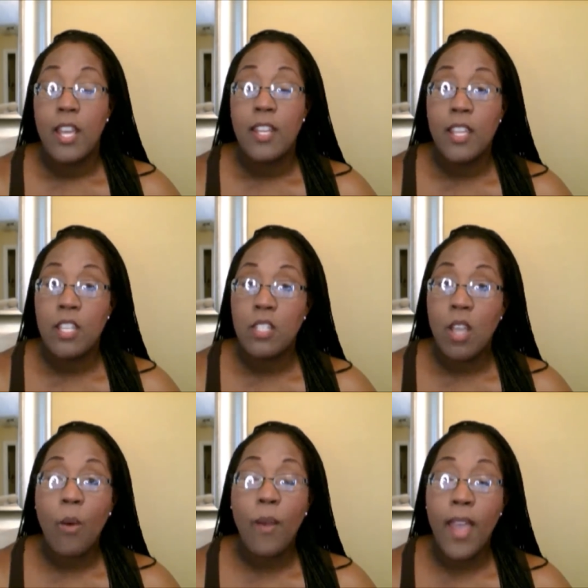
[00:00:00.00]
Now, you
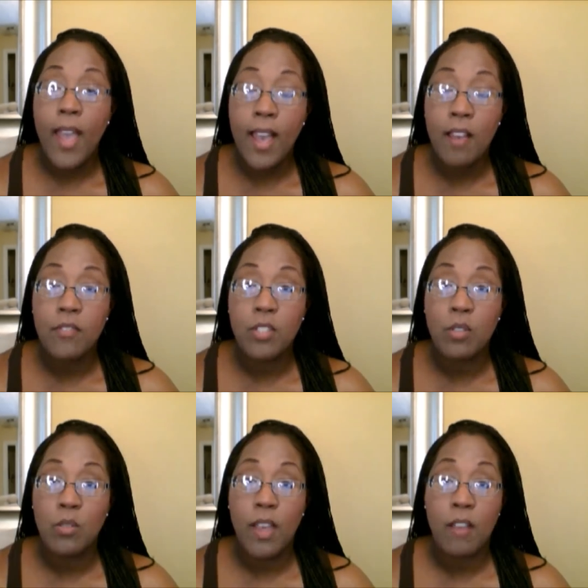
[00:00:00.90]
don't have
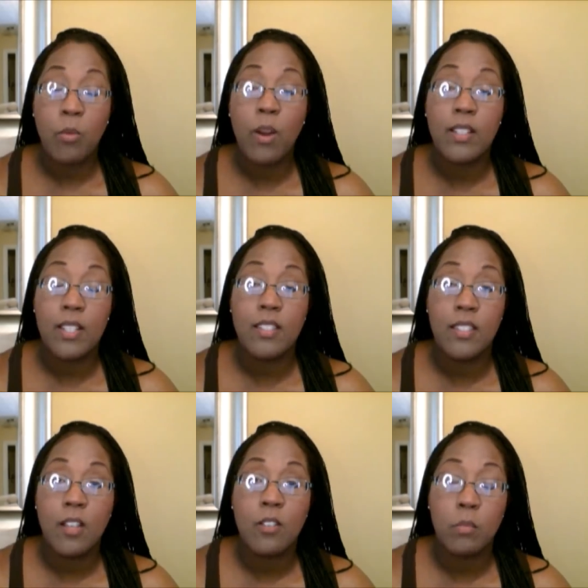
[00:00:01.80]
to have worked in
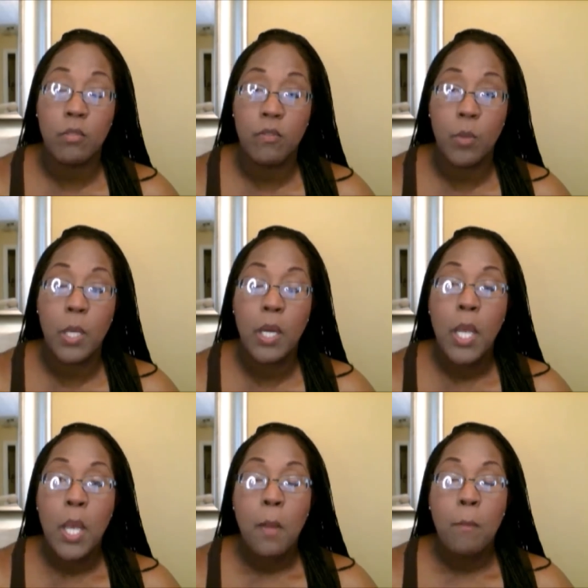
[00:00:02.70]
sales before,
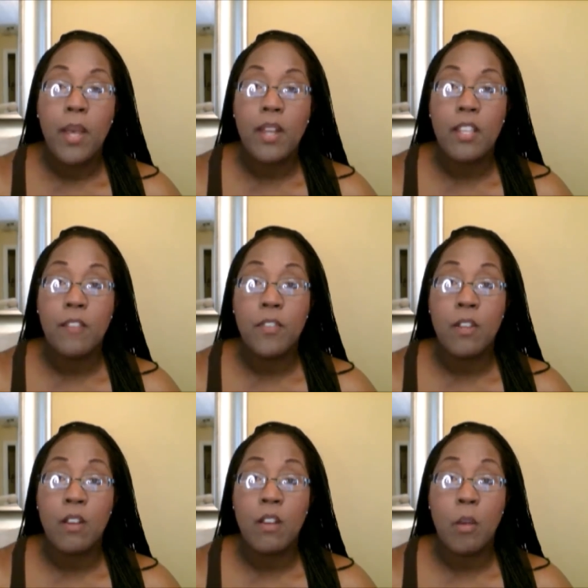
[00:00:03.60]
but if
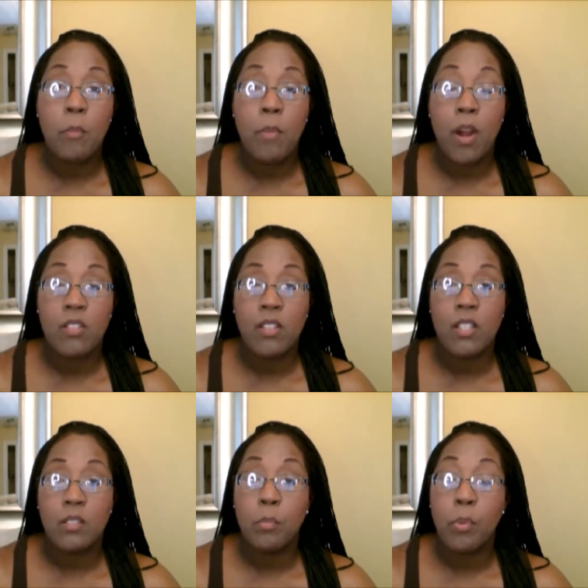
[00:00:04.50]
you're a person
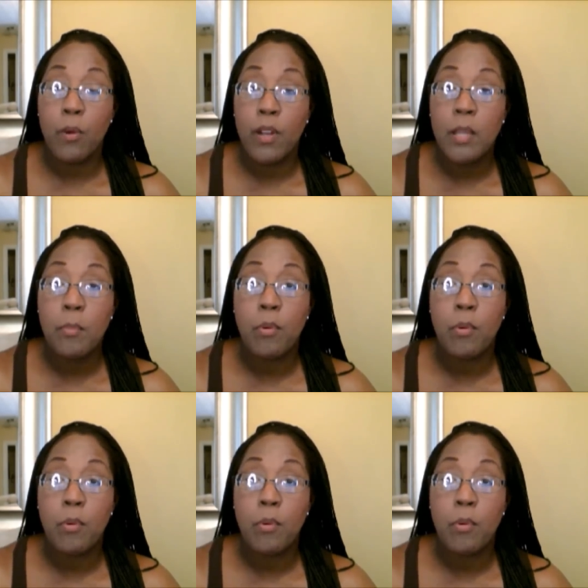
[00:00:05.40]
that's pretty